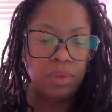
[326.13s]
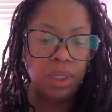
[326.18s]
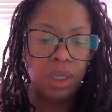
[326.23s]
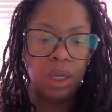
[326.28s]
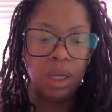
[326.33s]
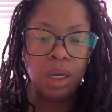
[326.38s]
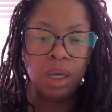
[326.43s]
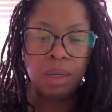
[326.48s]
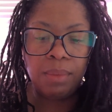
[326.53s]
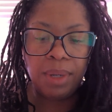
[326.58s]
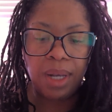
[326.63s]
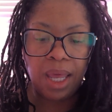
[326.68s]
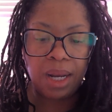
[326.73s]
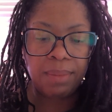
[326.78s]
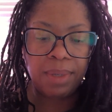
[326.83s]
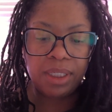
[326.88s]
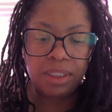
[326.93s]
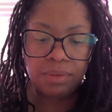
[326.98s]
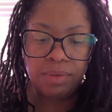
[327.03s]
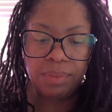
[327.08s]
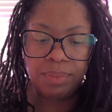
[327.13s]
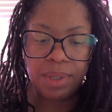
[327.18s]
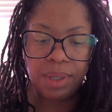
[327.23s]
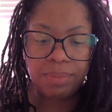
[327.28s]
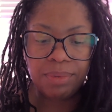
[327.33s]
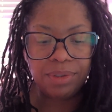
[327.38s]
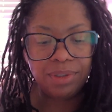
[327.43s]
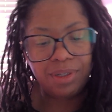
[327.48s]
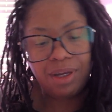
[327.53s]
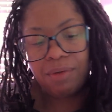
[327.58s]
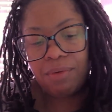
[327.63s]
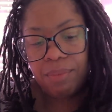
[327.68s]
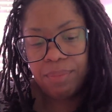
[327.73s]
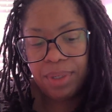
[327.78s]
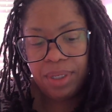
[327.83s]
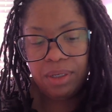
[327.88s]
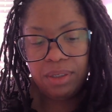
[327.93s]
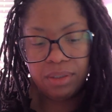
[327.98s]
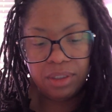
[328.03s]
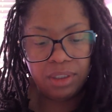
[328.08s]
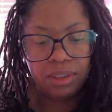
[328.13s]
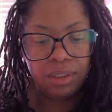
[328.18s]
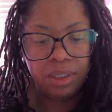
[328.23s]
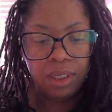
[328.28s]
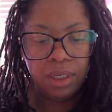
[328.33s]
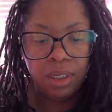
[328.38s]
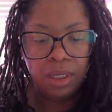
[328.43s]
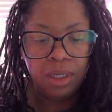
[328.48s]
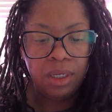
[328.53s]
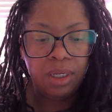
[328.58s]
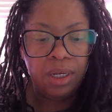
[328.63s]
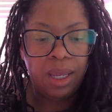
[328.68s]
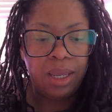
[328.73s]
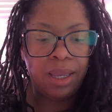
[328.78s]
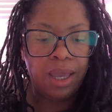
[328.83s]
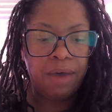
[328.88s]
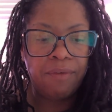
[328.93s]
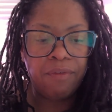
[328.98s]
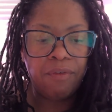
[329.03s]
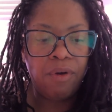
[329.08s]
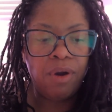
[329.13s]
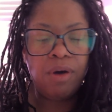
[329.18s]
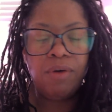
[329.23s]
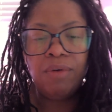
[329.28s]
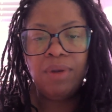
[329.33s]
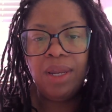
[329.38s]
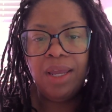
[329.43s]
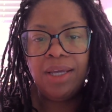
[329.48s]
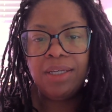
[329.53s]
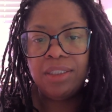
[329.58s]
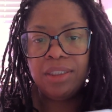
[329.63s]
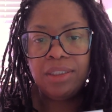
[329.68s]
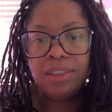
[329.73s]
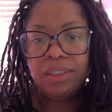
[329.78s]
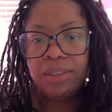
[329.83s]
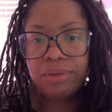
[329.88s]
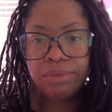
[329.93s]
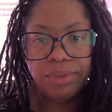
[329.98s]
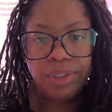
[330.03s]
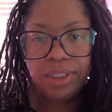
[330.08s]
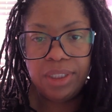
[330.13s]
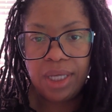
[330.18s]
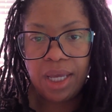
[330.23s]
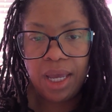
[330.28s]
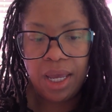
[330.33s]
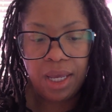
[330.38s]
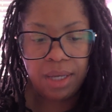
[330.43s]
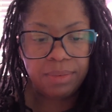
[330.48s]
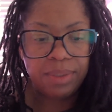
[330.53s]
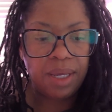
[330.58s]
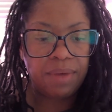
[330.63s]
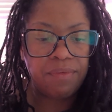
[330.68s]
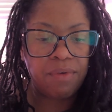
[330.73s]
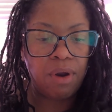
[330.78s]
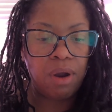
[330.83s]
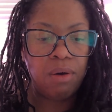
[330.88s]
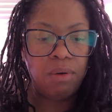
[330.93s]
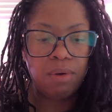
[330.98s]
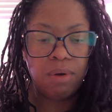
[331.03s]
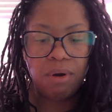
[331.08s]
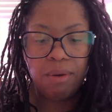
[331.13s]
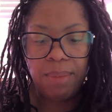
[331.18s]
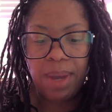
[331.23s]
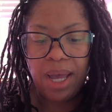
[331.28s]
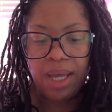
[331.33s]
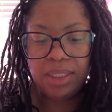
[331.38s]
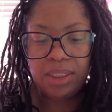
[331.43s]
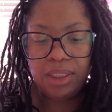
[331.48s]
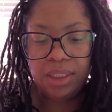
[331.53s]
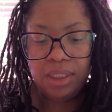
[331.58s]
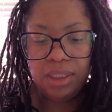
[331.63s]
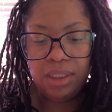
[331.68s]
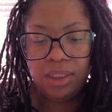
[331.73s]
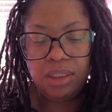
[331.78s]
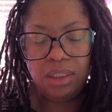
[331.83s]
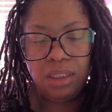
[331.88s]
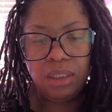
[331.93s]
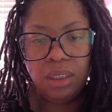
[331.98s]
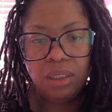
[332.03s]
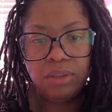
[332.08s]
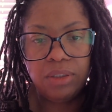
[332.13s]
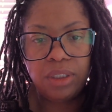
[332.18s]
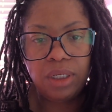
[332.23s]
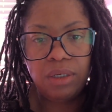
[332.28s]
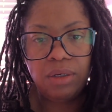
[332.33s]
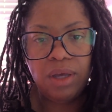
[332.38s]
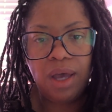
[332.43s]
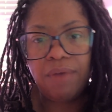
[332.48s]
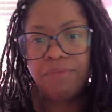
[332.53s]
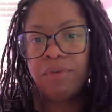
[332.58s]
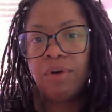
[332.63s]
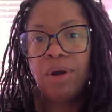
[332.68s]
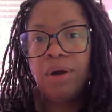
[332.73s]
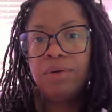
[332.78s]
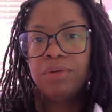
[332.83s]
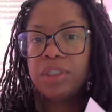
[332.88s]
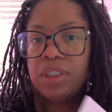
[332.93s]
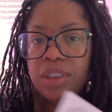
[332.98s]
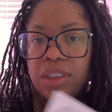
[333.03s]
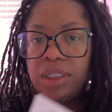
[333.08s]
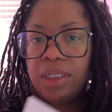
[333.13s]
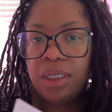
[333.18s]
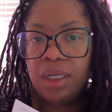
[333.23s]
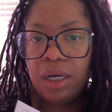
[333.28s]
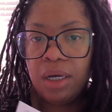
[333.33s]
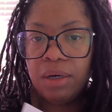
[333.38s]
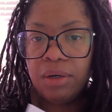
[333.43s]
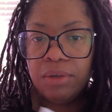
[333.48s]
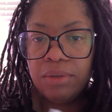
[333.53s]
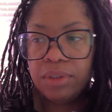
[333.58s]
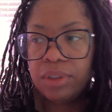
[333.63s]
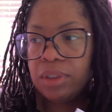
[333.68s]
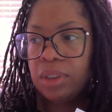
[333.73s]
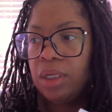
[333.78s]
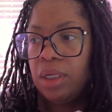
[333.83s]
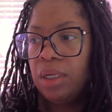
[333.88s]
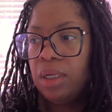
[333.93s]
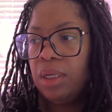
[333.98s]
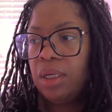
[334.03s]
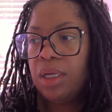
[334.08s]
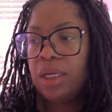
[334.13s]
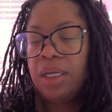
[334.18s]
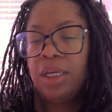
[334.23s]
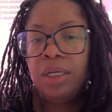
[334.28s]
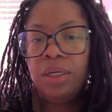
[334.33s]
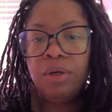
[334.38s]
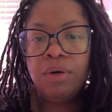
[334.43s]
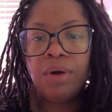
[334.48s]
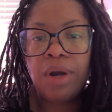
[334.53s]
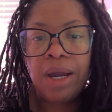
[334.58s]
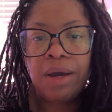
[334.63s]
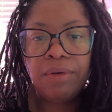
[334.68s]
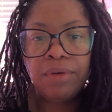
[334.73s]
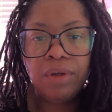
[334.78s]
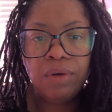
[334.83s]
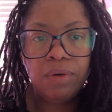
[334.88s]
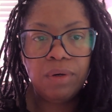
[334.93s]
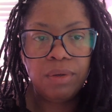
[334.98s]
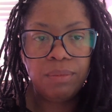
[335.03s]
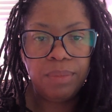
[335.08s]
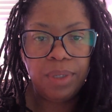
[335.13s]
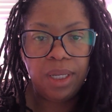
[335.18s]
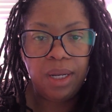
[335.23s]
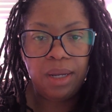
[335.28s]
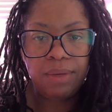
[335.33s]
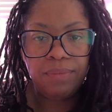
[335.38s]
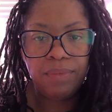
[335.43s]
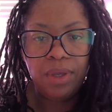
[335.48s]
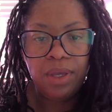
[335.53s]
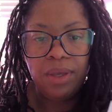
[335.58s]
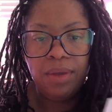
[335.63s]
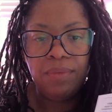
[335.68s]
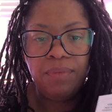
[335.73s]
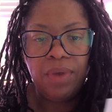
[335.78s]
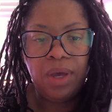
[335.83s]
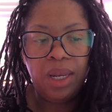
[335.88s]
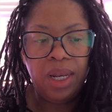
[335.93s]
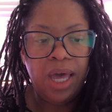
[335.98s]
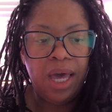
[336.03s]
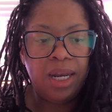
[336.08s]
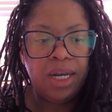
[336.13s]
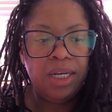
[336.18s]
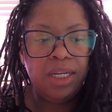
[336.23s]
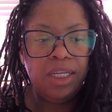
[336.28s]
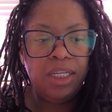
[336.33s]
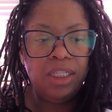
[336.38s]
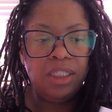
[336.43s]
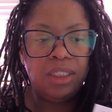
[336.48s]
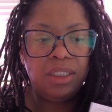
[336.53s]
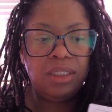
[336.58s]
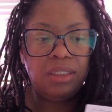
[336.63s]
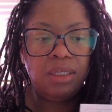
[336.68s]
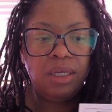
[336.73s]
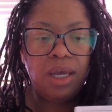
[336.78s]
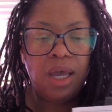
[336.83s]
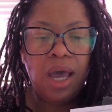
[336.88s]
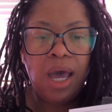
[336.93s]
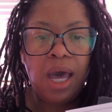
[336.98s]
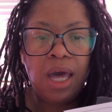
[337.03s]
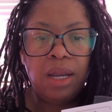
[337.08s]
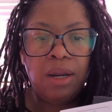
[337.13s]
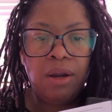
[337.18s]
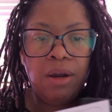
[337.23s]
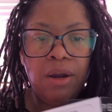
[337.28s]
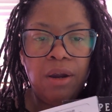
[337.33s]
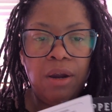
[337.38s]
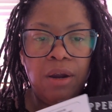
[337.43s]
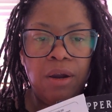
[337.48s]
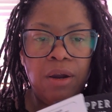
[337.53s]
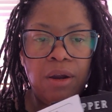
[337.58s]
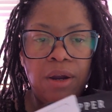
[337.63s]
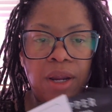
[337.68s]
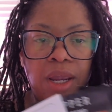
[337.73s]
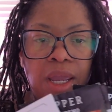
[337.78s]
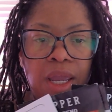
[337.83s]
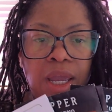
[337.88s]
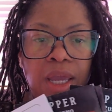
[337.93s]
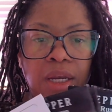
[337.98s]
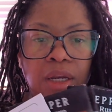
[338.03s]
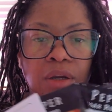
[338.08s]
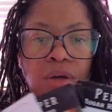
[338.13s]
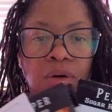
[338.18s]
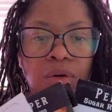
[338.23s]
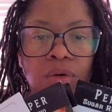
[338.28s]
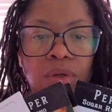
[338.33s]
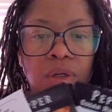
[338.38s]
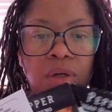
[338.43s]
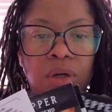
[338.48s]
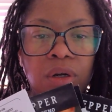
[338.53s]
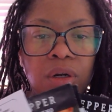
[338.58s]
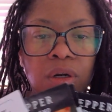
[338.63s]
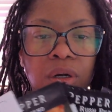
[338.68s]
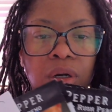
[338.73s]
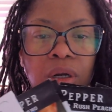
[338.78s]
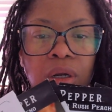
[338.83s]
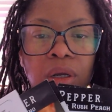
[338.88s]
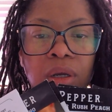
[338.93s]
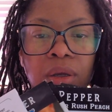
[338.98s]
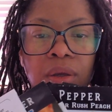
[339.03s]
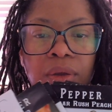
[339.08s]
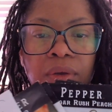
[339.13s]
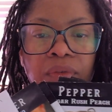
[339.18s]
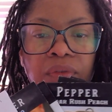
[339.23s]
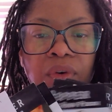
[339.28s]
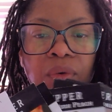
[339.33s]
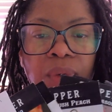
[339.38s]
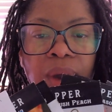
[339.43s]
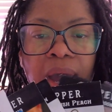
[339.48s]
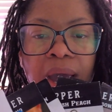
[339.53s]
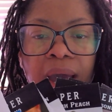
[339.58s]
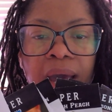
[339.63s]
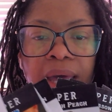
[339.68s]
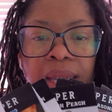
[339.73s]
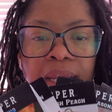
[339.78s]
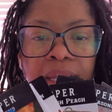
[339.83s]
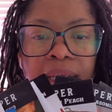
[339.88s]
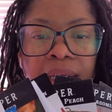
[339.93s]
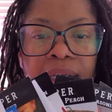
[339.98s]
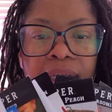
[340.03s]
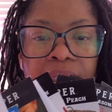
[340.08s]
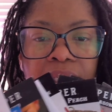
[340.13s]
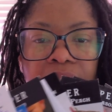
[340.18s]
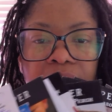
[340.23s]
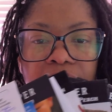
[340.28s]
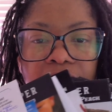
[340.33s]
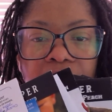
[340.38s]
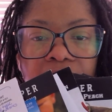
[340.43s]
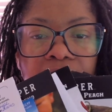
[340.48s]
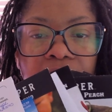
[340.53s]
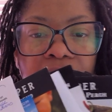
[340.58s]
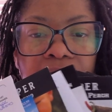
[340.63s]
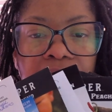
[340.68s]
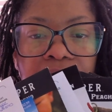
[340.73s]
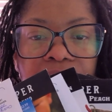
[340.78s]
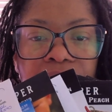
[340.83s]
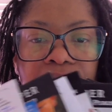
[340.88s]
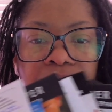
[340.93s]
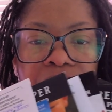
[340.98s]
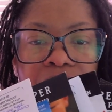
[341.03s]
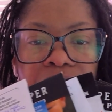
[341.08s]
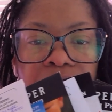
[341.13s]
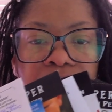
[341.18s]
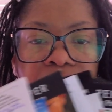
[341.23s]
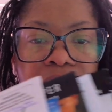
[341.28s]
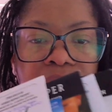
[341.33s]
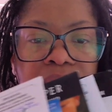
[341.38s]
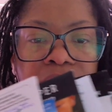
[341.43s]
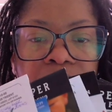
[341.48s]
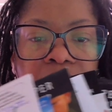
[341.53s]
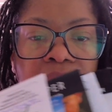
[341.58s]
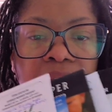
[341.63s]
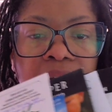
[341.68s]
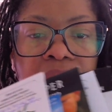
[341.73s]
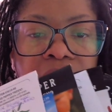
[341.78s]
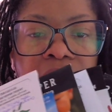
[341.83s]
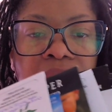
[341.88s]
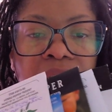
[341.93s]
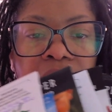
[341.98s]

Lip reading: A lot of my sweet peppers are repeats. Like I've grown ledges 3 times. I've grown corbachis, so I've grown shishitos, indoor, outdoor. But a lot of these hotter and cooler varieties of their,